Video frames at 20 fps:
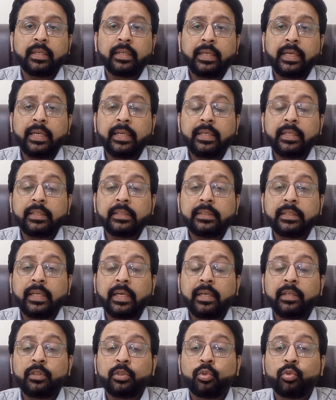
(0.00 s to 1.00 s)
it is
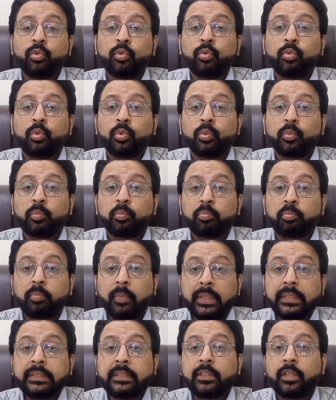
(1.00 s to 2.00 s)
that you
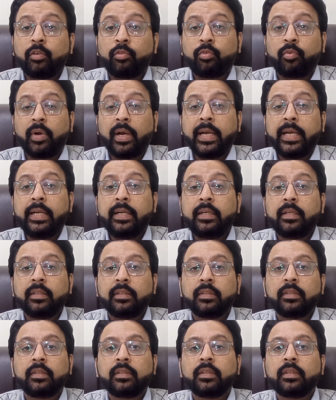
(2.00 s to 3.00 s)
must avoid
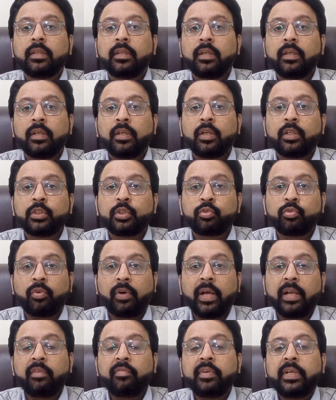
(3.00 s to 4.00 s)

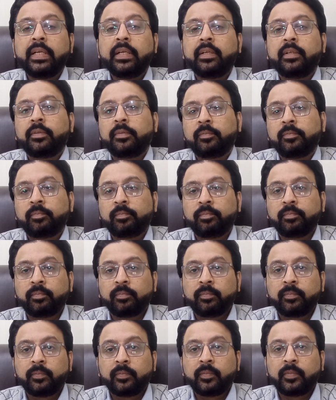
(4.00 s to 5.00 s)
swallowing
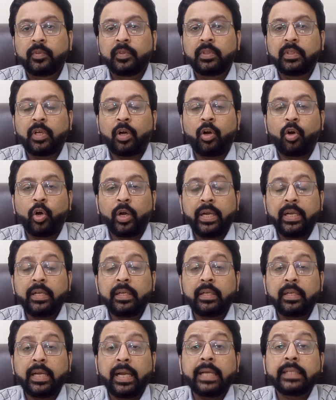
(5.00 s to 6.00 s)
the
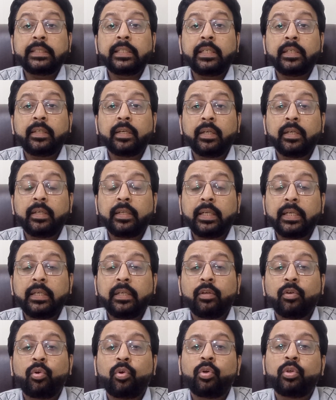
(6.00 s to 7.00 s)
oil as it
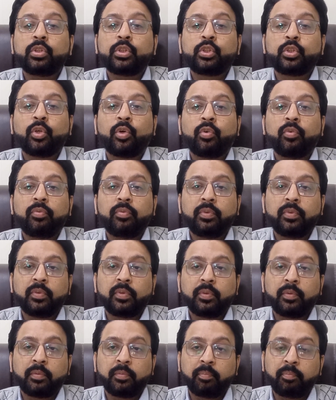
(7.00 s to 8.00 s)
contains lots of
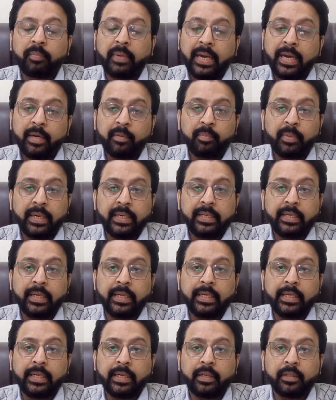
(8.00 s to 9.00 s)
bad
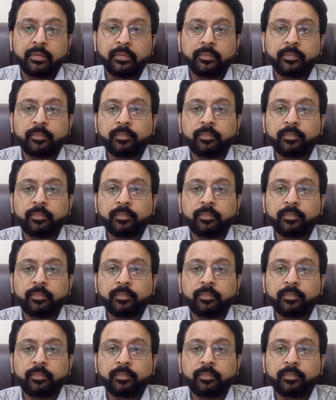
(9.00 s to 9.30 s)
bacteria.